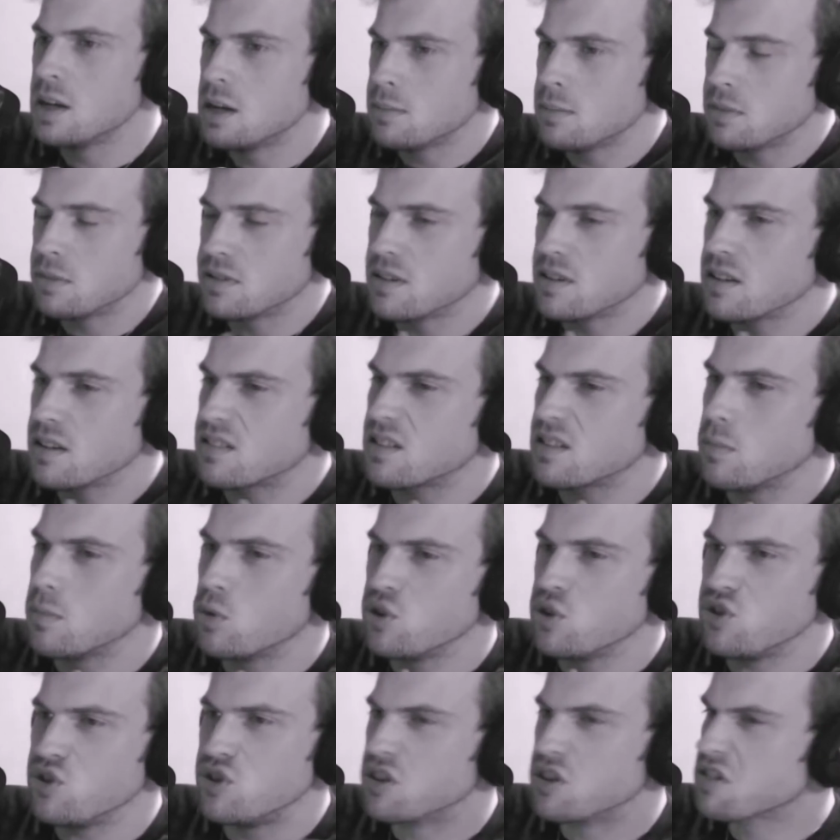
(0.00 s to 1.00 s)
But say
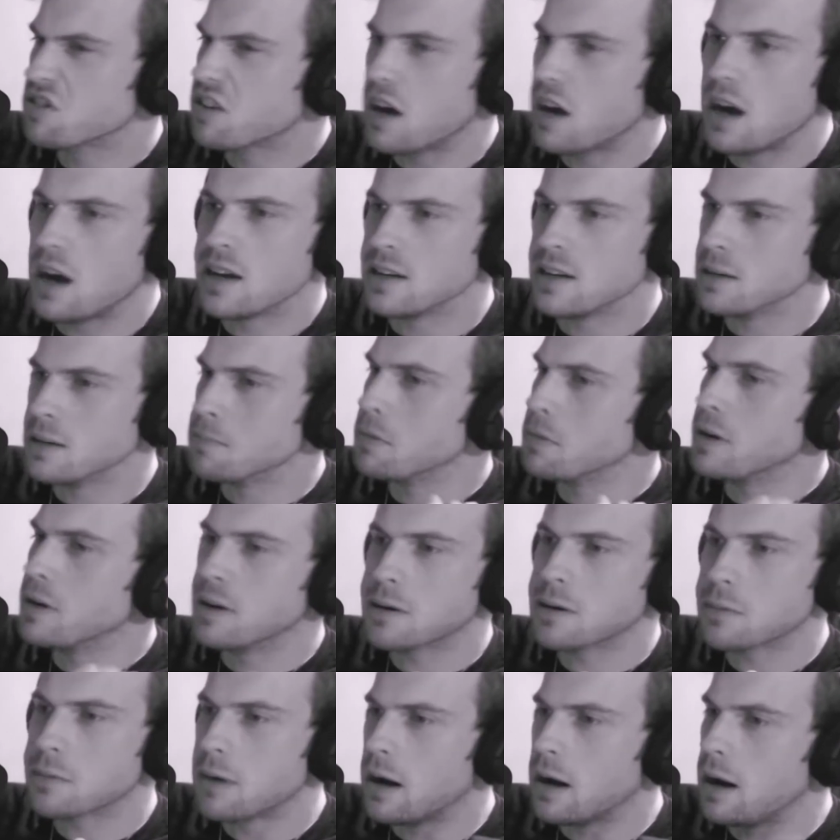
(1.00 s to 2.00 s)
someone just got into
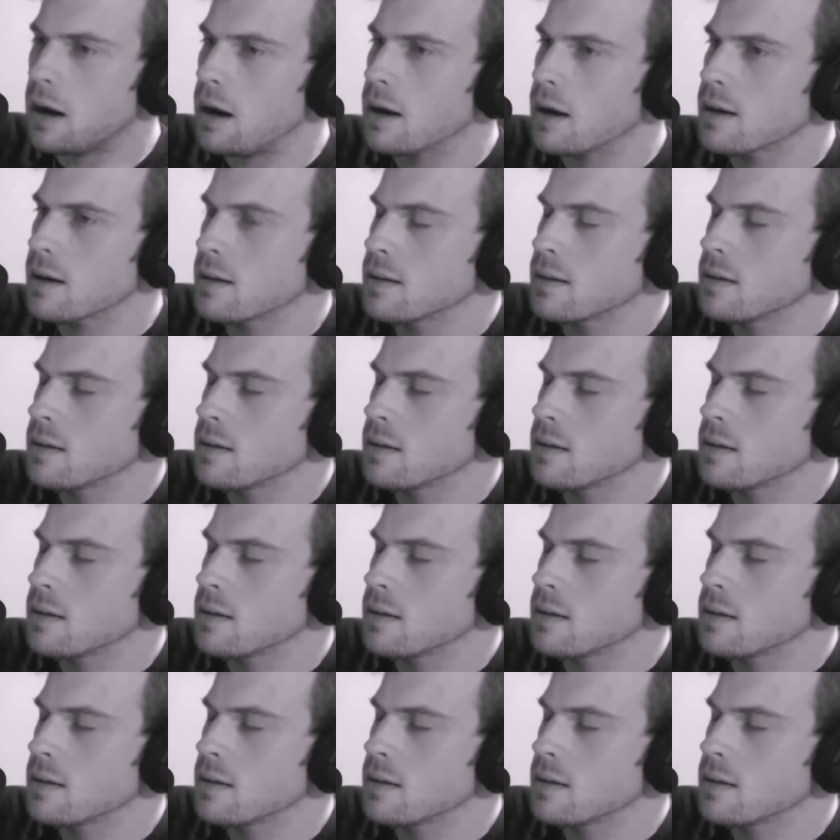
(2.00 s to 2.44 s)
punk rock,